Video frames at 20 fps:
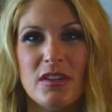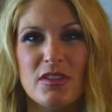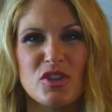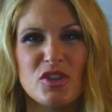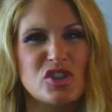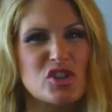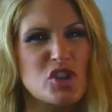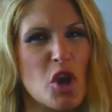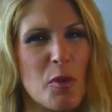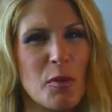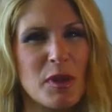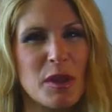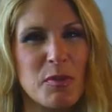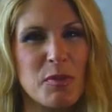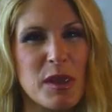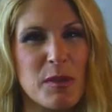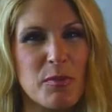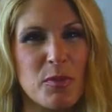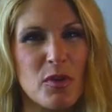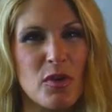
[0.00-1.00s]
There's so many
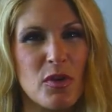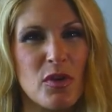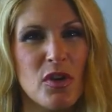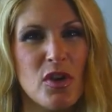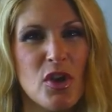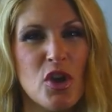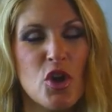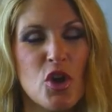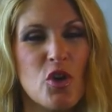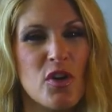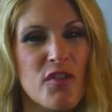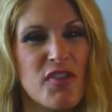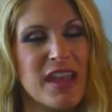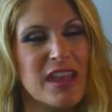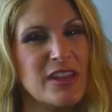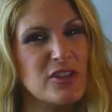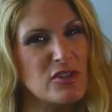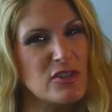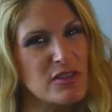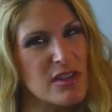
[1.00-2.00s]
people who have
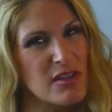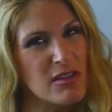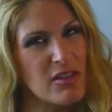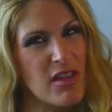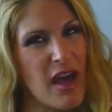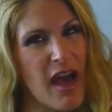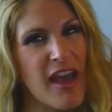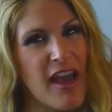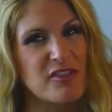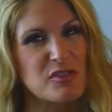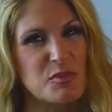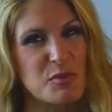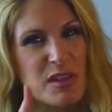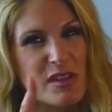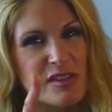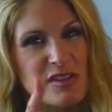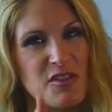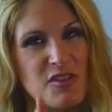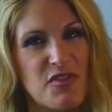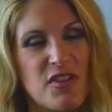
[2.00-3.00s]
hindered their lives
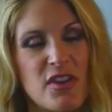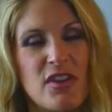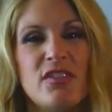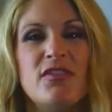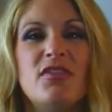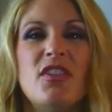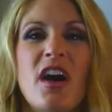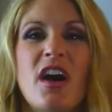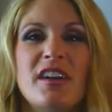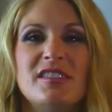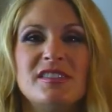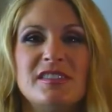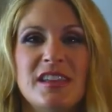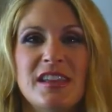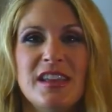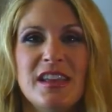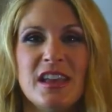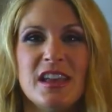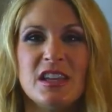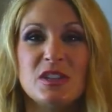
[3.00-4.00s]
because of the fear of loss,
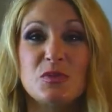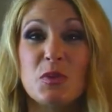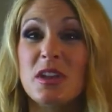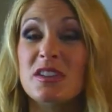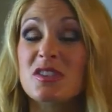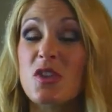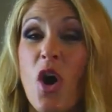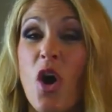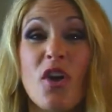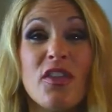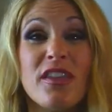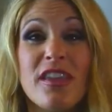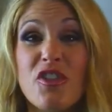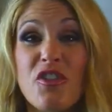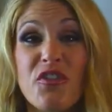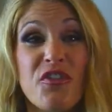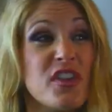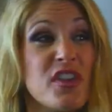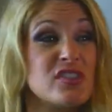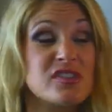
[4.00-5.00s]
as well as all the
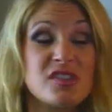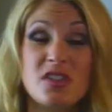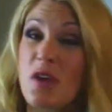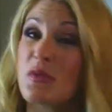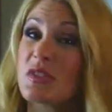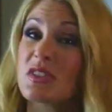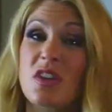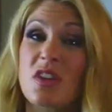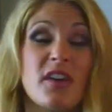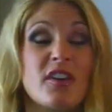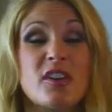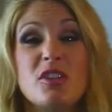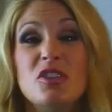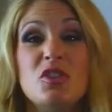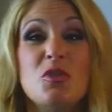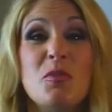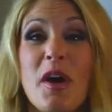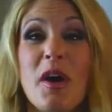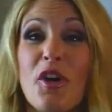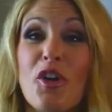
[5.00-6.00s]
other fears that I was talking to
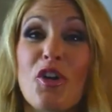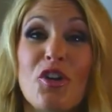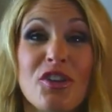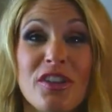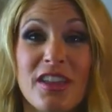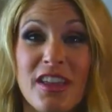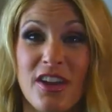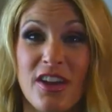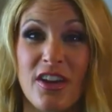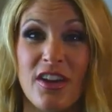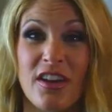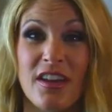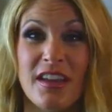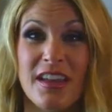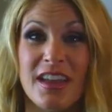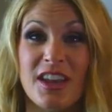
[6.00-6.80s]
you about earlier.